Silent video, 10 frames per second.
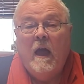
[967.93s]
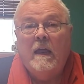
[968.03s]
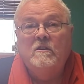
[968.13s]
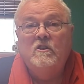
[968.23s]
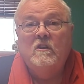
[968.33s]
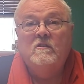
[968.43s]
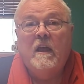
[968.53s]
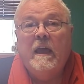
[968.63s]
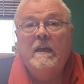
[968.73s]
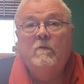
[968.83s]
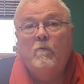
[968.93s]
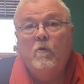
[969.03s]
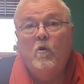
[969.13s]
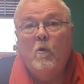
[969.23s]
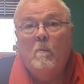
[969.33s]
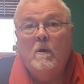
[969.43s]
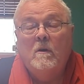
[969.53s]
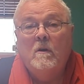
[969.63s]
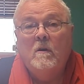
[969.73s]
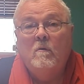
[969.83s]
And just like in Rome,
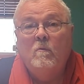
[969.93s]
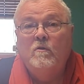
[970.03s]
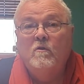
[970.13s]
when